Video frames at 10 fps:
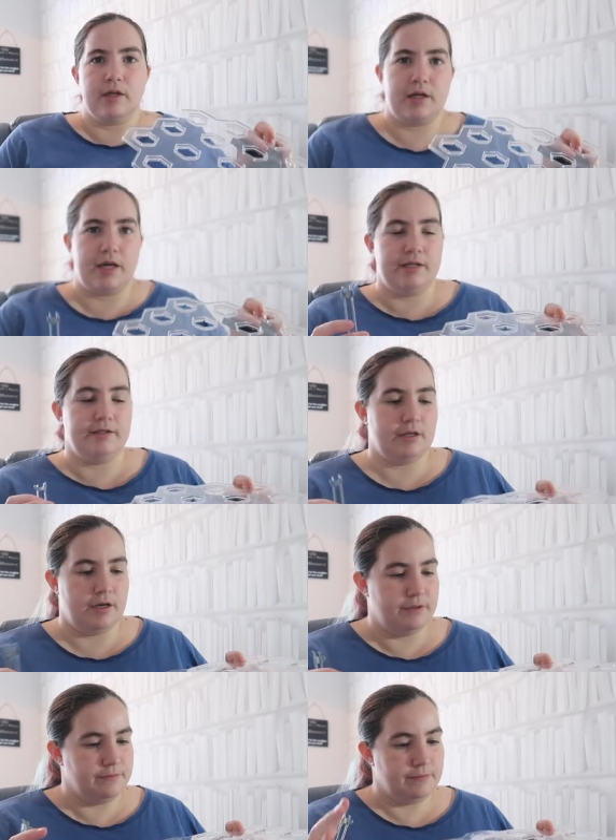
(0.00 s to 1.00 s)
okay
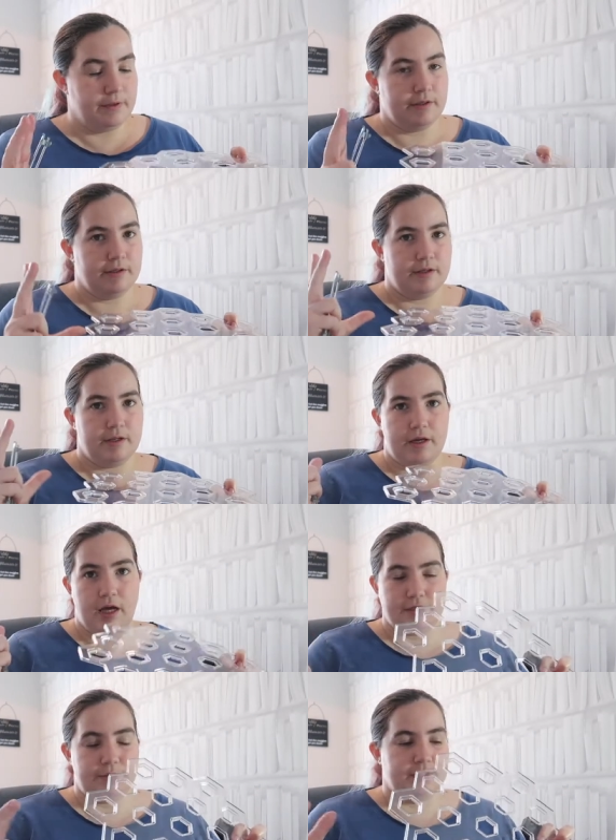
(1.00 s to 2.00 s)
so
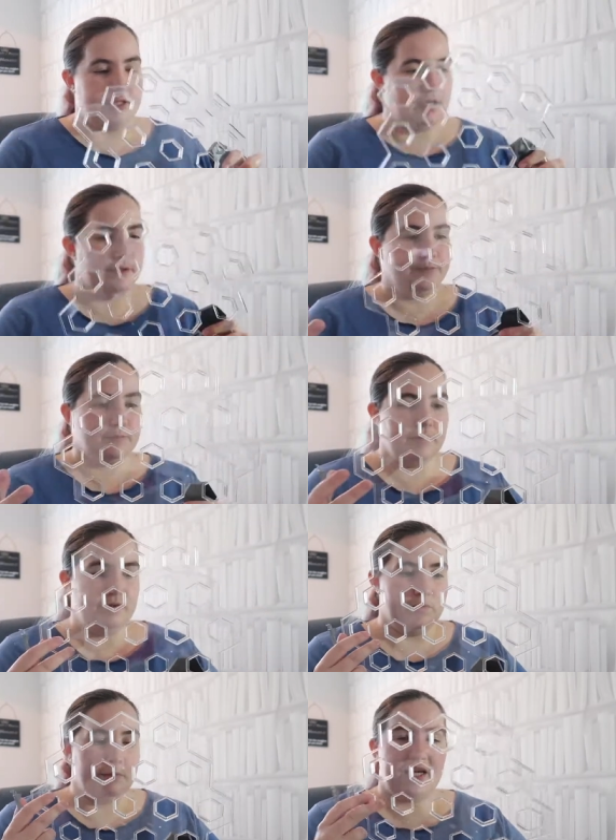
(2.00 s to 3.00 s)
as I was saying
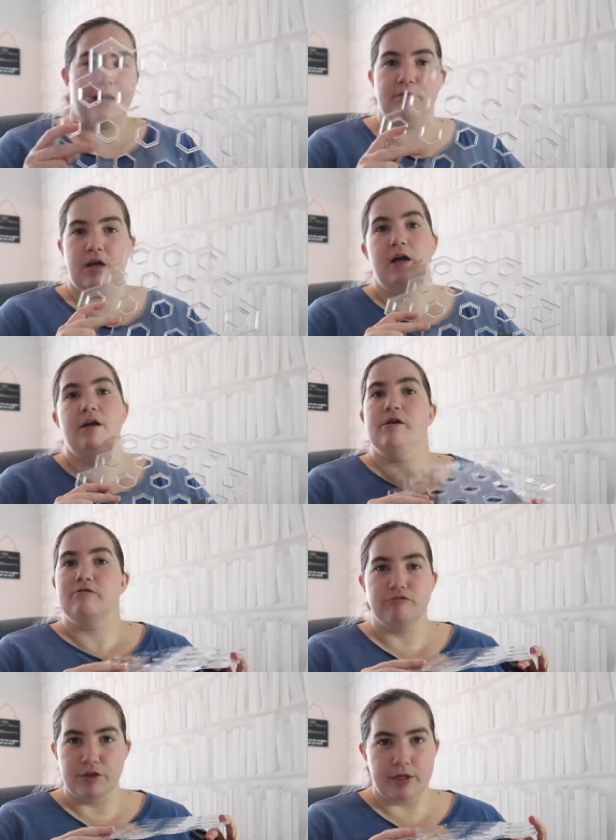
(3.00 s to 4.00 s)
before my camera
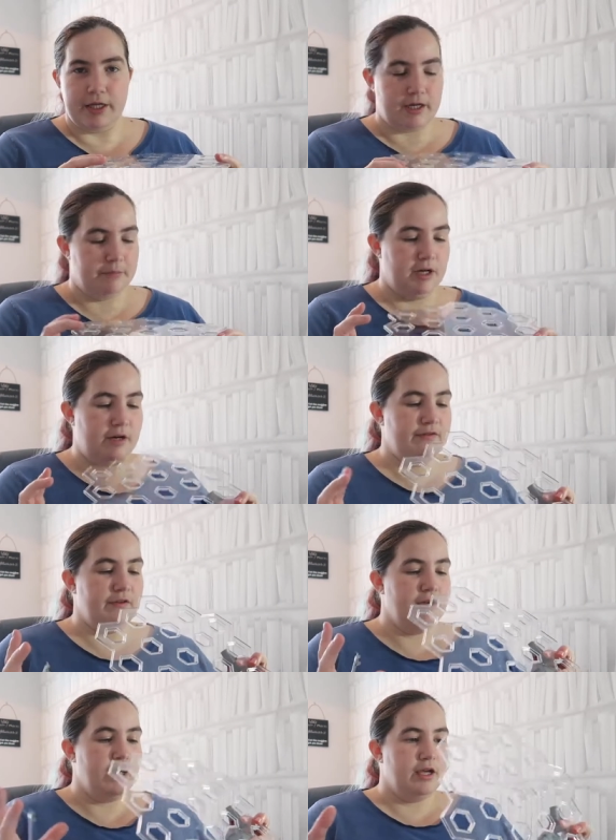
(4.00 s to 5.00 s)
rudely cut me
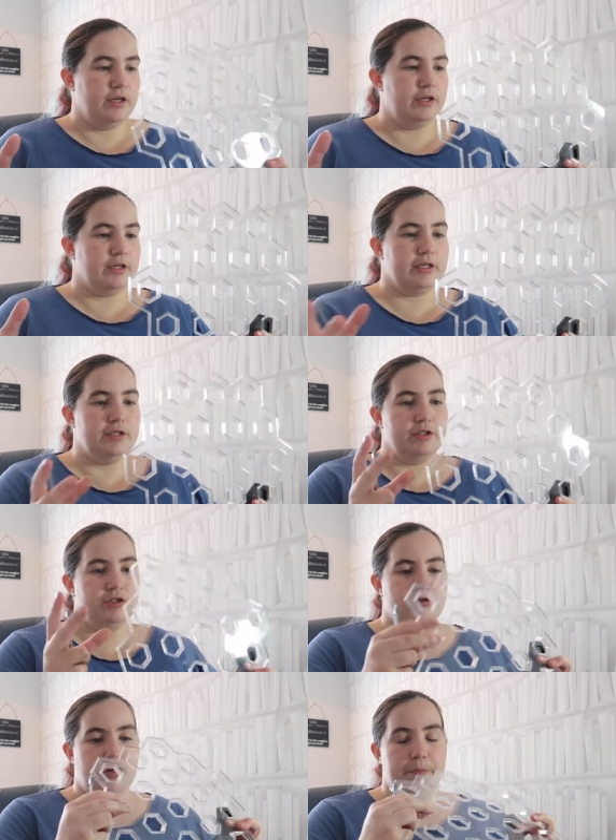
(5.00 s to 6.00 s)
off you can
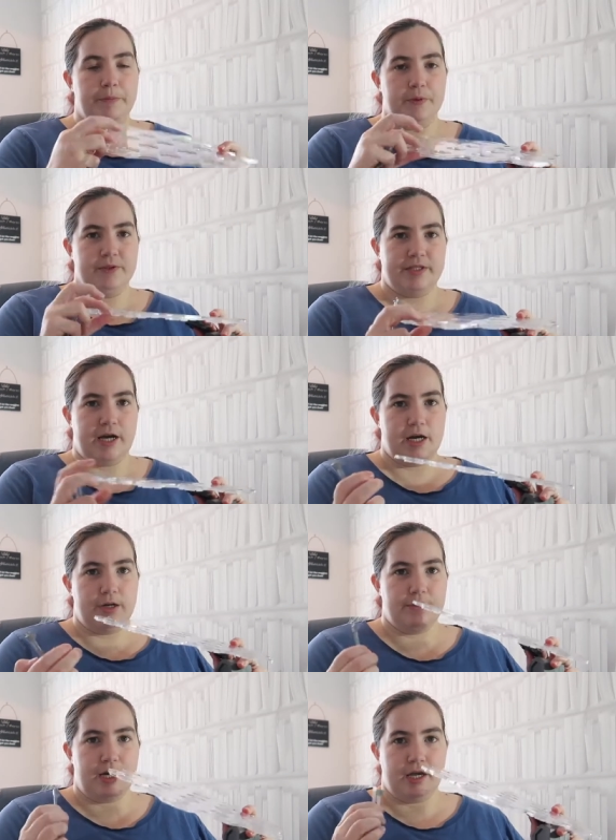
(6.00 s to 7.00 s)
drop balls
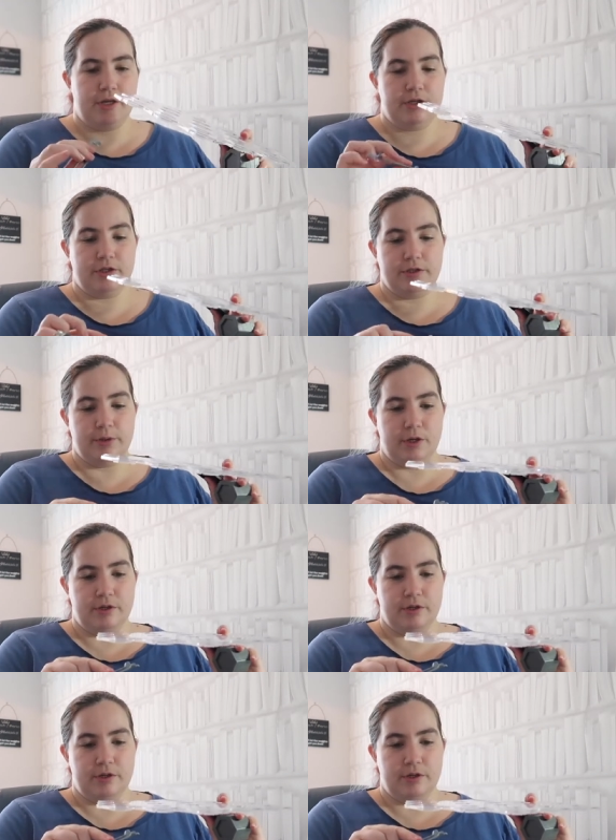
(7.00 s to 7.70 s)
down and you can do it